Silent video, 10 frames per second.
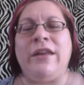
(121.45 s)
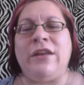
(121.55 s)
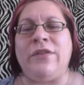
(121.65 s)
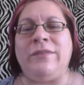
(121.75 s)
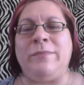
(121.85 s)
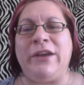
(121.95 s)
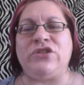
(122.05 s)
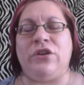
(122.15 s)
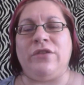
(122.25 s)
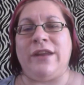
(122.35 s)
Now this
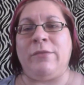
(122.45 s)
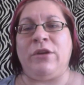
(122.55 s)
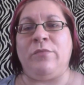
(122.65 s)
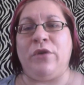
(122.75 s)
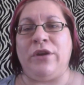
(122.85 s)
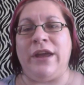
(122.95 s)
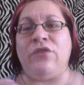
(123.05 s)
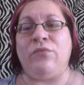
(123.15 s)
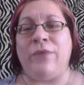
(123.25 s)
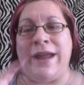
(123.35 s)
picture that I'm going to put
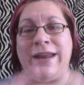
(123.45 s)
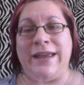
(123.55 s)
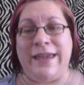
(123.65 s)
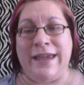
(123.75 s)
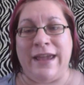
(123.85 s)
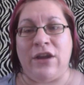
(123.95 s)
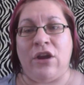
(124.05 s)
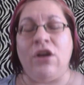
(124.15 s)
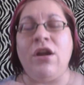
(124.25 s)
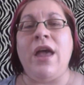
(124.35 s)
in right here